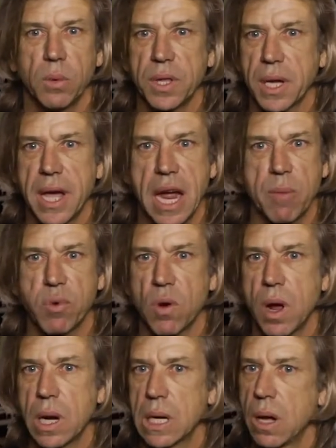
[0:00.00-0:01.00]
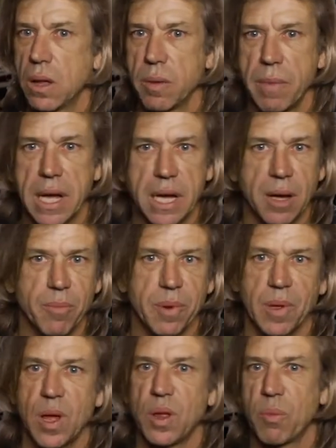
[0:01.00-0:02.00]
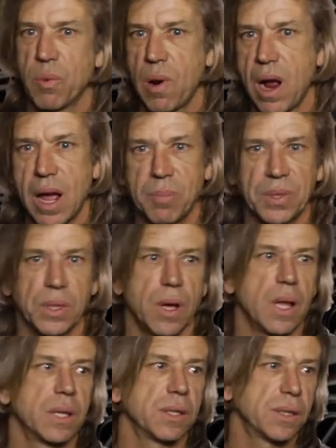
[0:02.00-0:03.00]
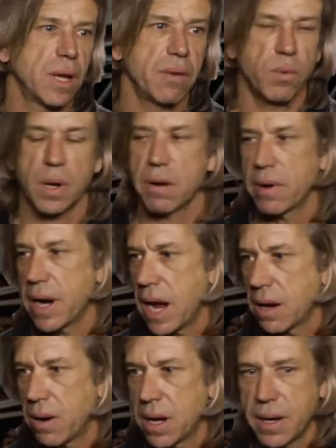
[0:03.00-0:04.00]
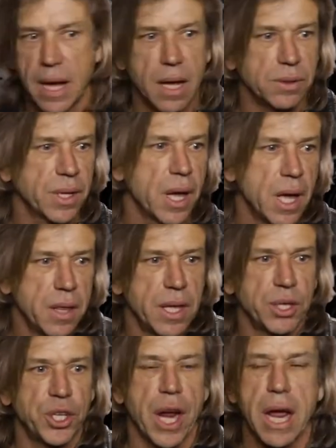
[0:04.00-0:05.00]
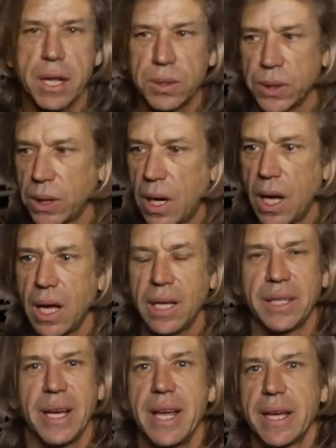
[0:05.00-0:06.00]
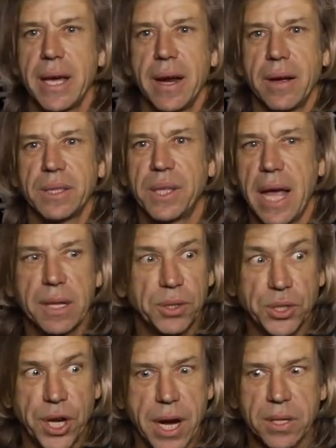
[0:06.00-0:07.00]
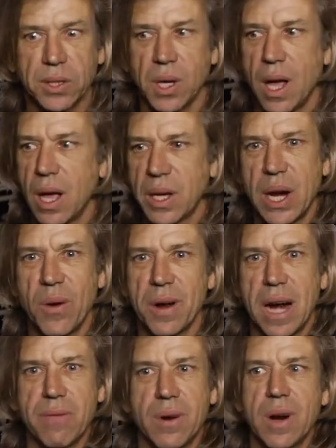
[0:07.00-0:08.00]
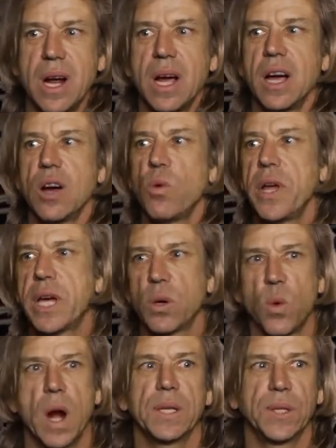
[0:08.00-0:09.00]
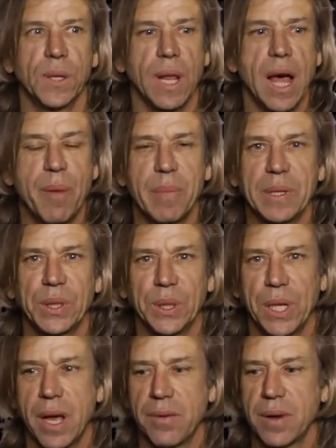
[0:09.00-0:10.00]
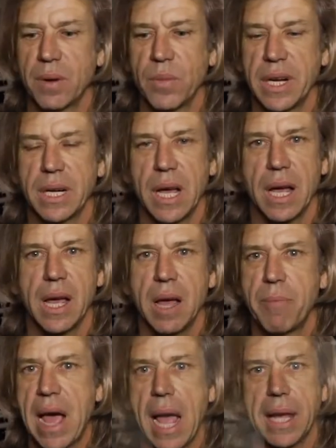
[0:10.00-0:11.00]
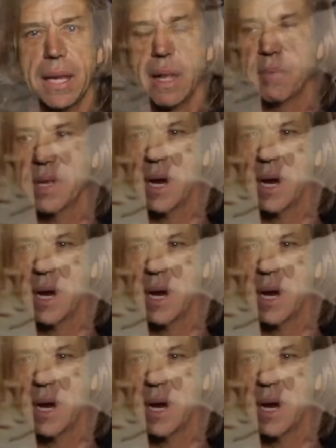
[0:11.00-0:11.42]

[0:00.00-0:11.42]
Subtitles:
with the camper on it, all the makeup, all the props, all the stuff, whatever he had around the house, the chainsaw, you know, his dad's chainsaw, you know, whatever we could rustle up and stuff, and we'd pack it up